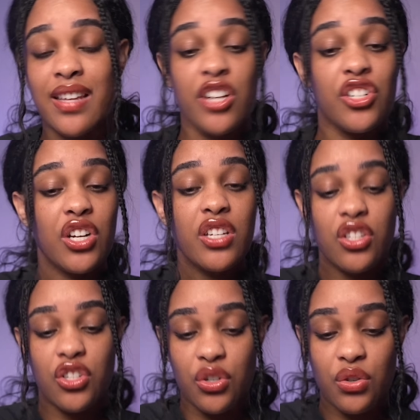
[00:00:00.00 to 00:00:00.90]
just
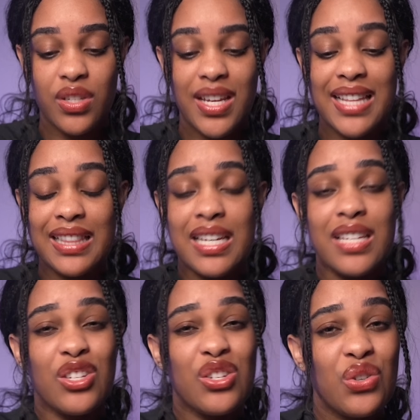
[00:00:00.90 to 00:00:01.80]
choose at
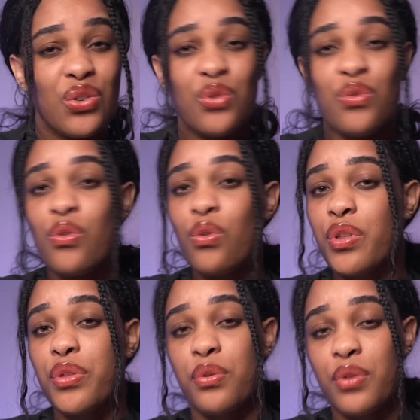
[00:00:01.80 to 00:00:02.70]
least two or
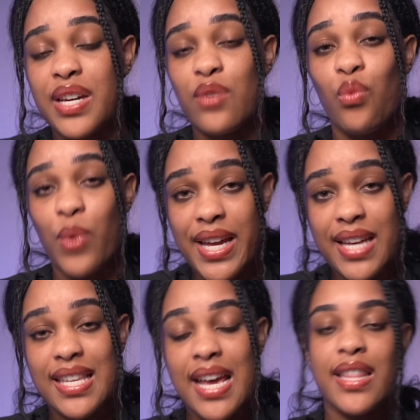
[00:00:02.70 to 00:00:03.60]
three
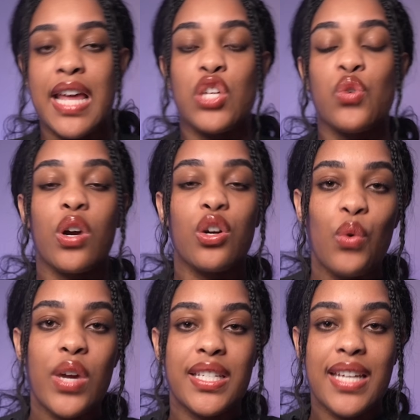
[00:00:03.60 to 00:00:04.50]
ways that you are
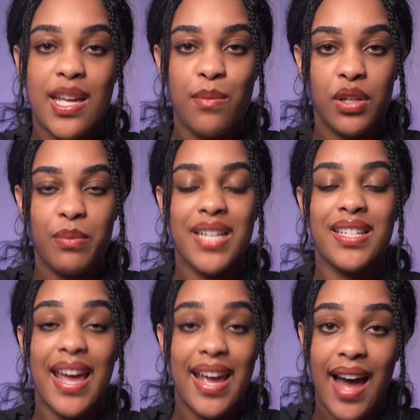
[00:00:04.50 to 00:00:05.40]
going to implement
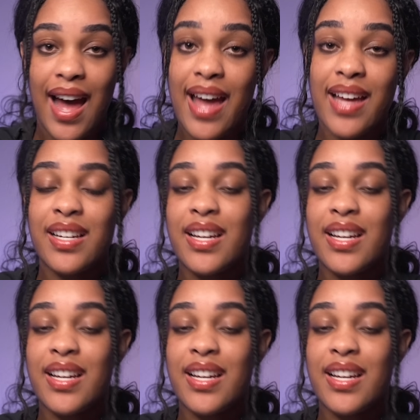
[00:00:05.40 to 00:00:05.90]
A I,